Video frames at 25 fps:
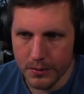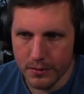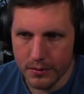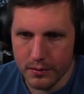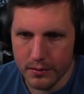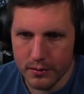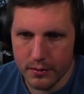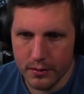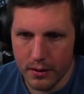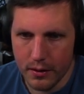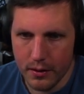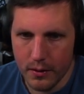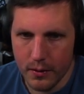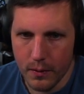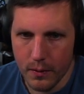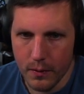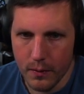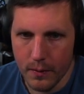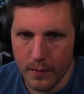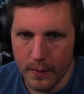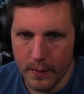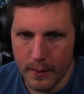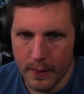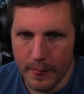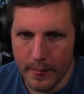So
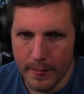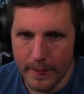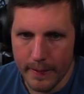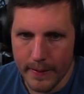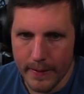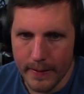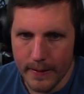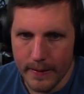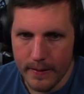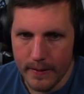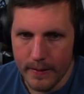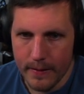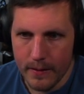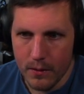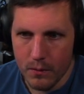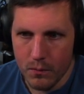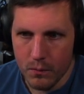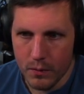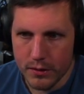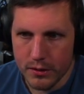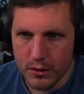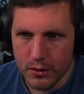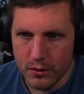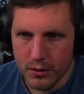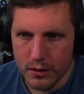
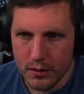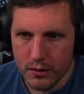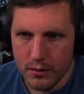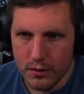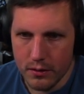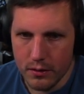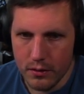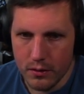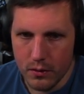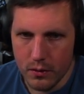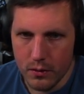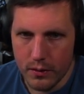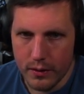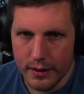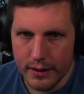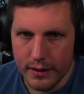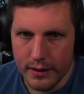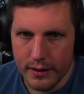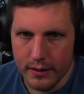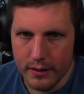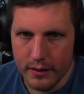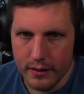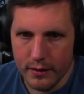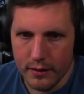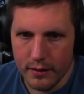what you could do
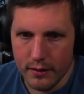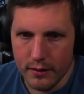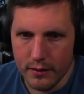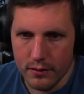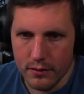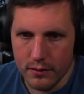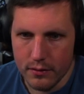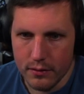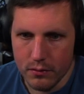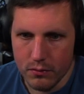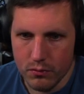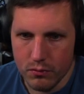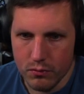is